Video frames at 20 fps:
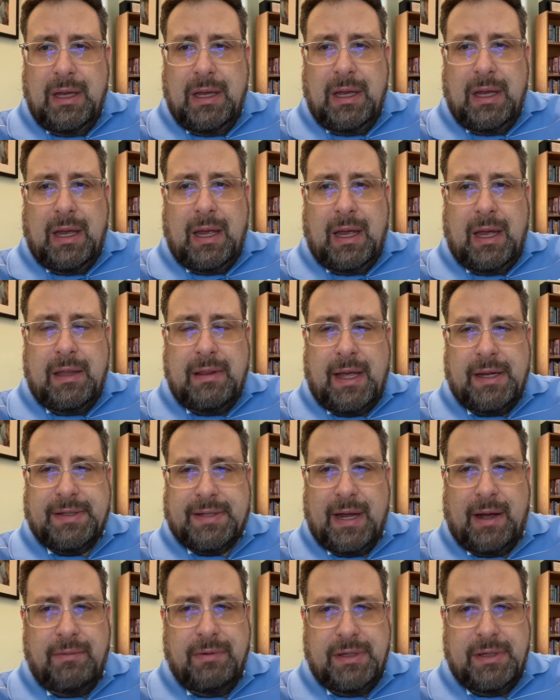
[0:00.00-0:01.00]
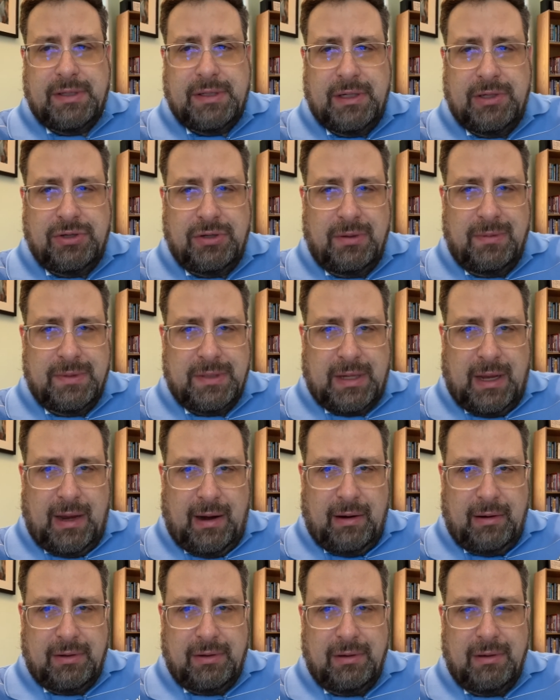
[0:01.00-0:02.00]
And that's how we see Shulem's
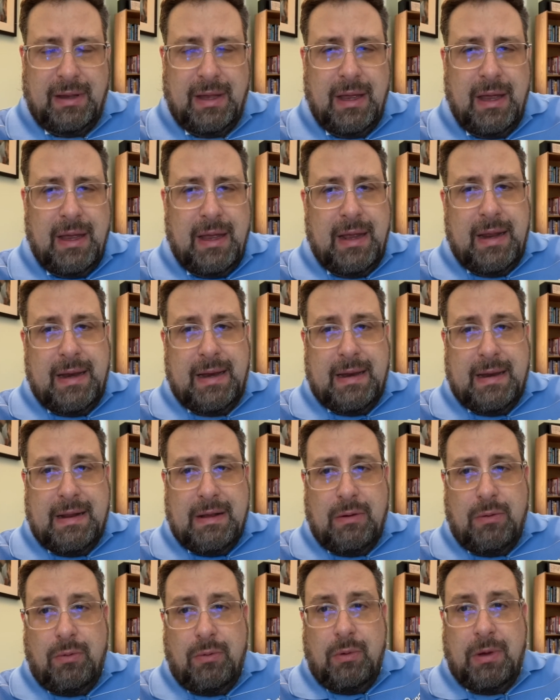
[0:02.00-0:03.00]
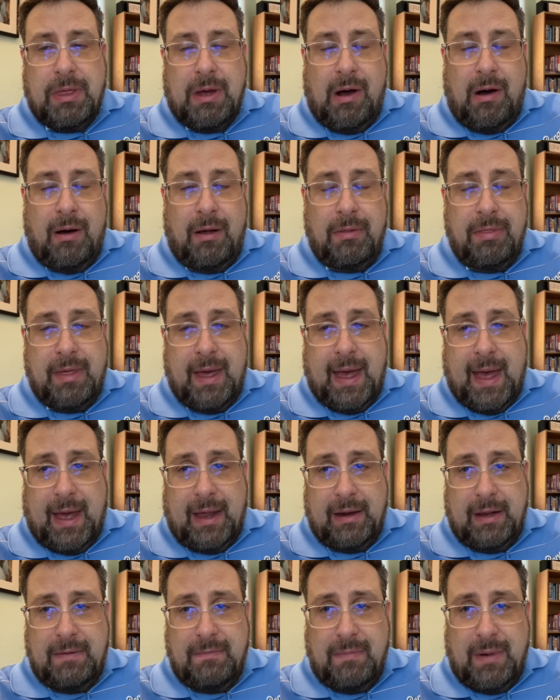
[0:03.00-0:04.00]
character. With all
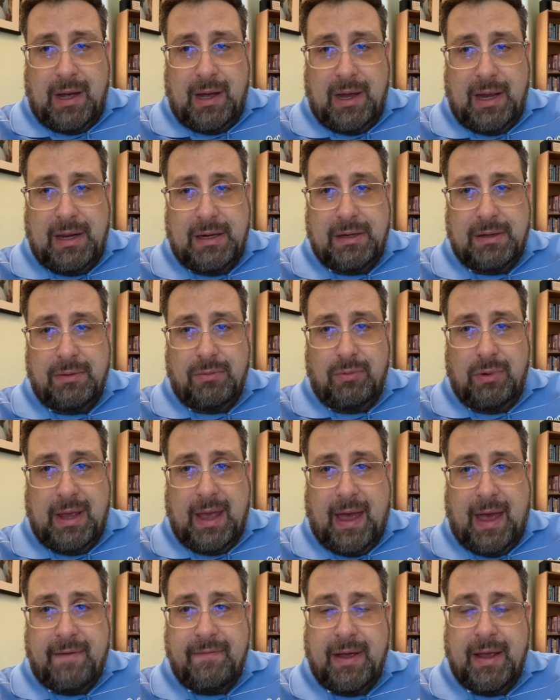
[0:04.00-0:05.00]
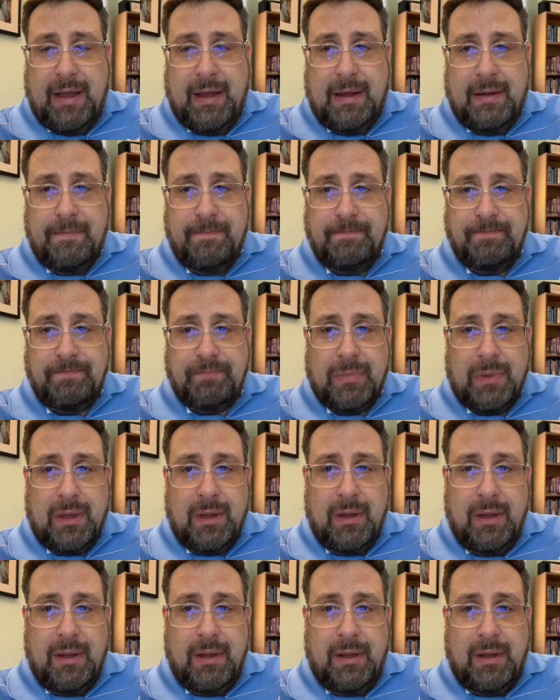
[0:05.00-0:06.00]
that in mind, we have a
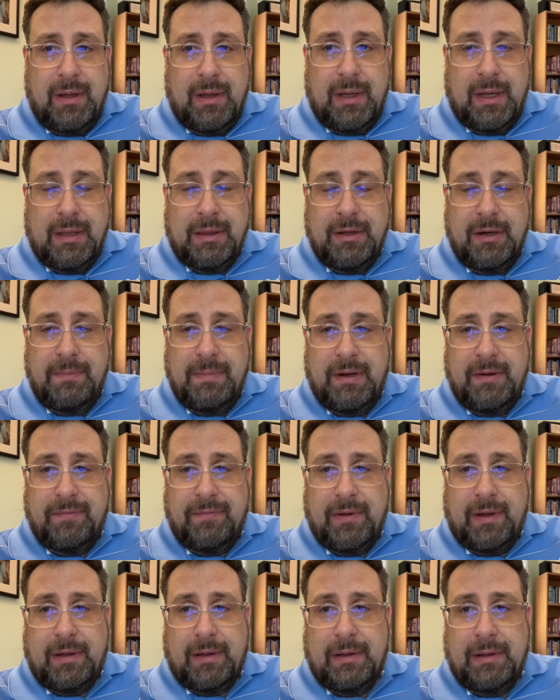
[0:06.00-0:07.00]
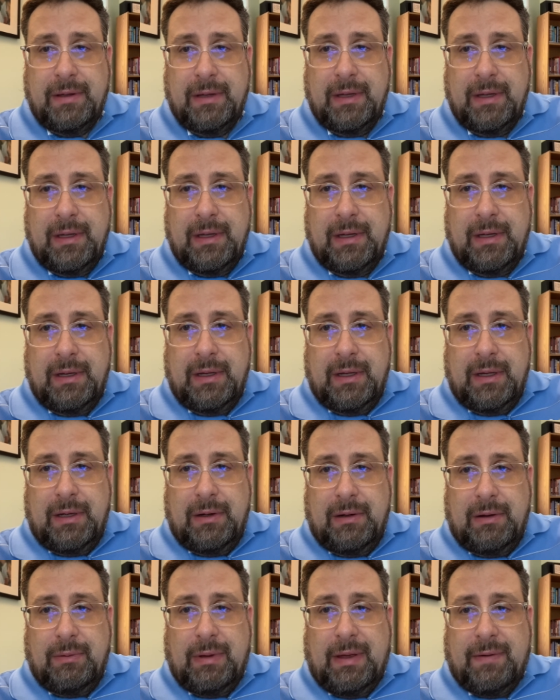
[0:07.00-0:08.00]
little bit of
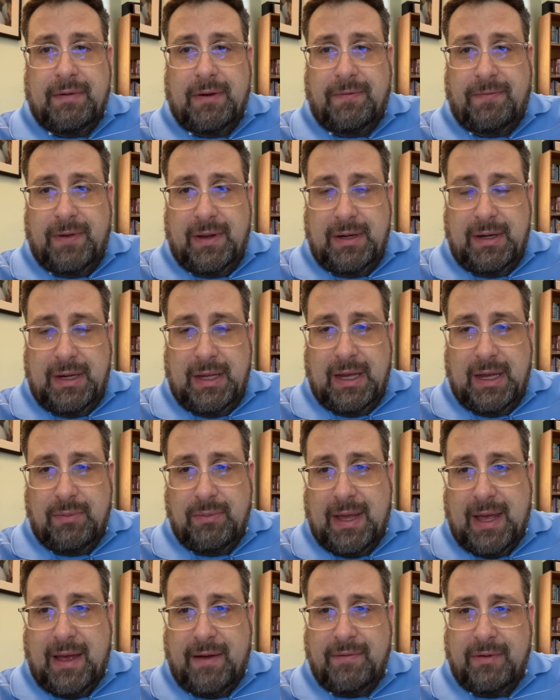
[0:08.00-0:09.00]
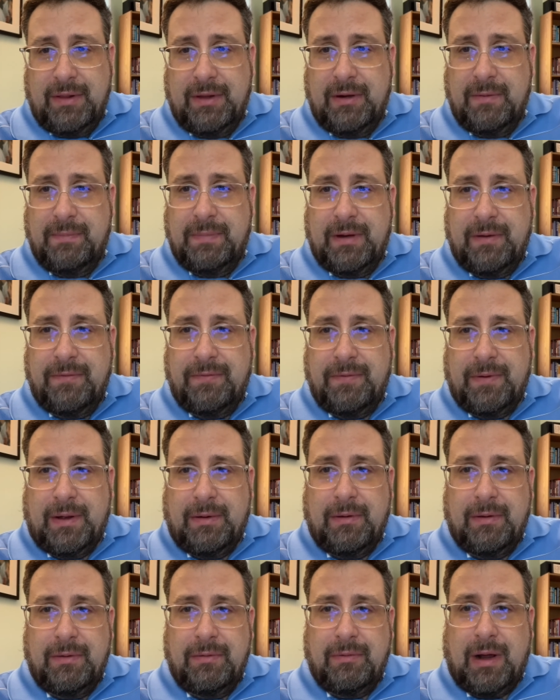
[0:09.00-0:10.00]
we have an affinity and we have a little bit of
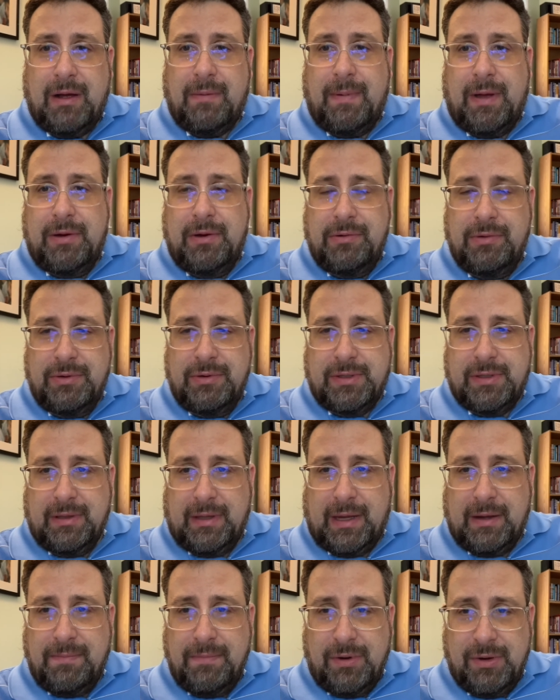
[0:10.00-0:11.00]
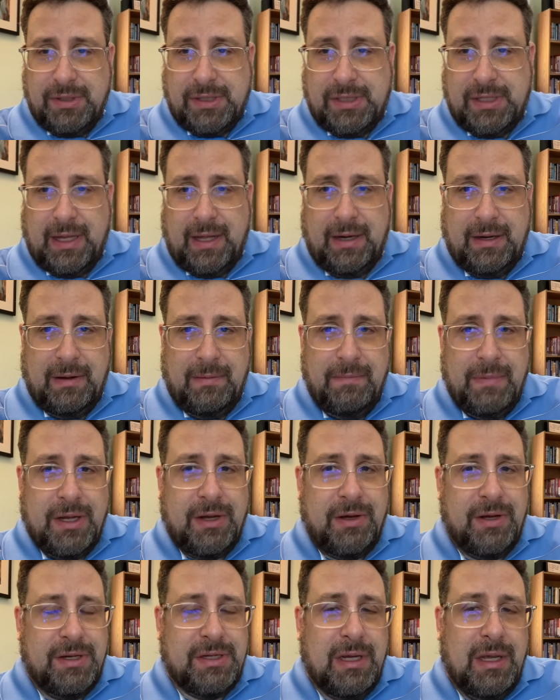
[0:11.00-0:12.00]
rachmanut, like mercy on him,
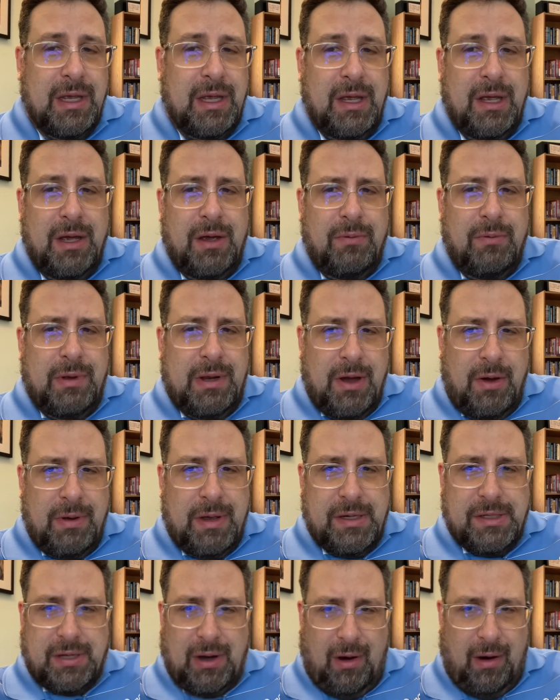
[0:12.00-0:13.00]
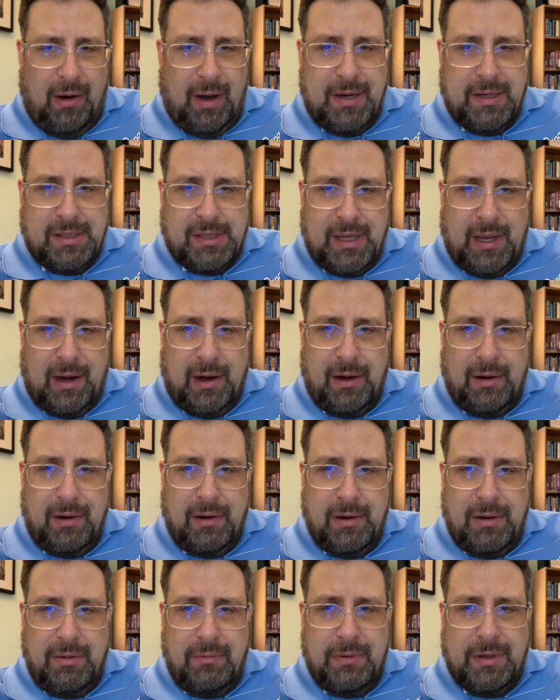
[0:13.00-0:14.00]
because we know his heart is there.
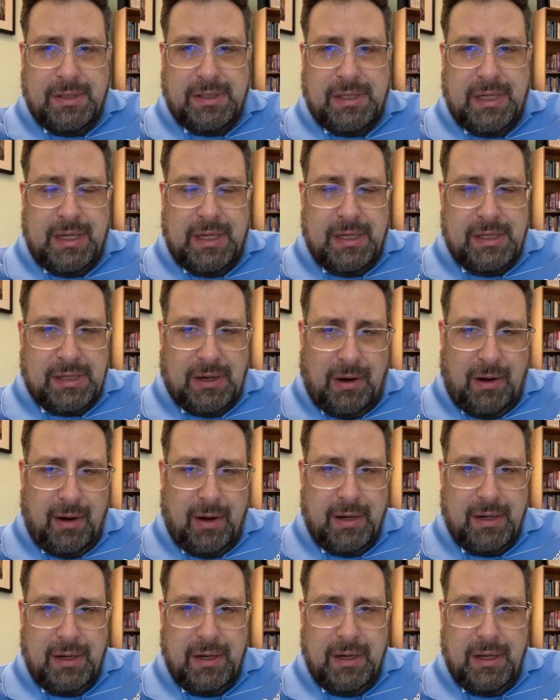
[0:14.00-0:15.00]
We see his heart.